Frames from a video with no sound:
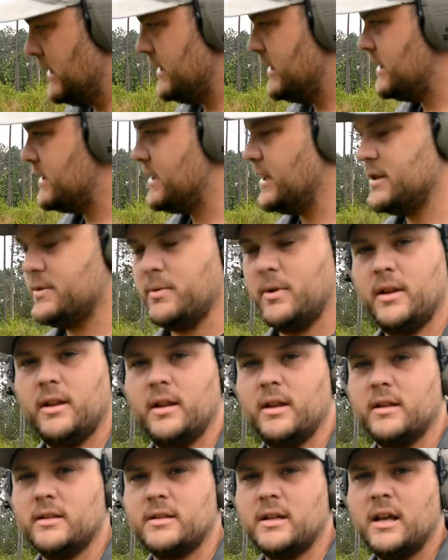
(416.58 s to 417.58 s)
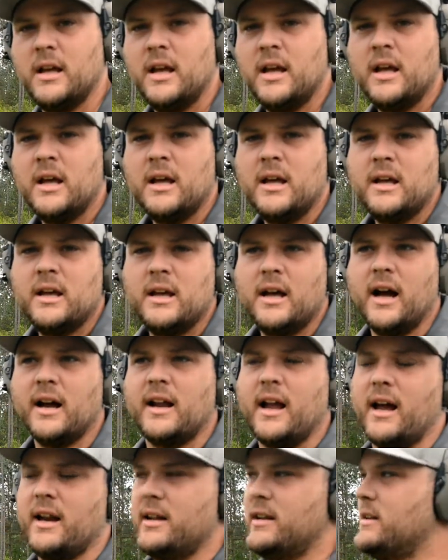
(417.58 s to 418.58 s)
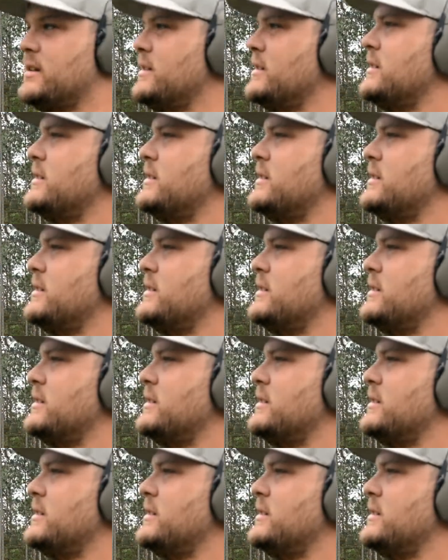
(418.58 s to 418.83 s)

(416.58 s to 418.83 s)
it just is what it is. I kind of,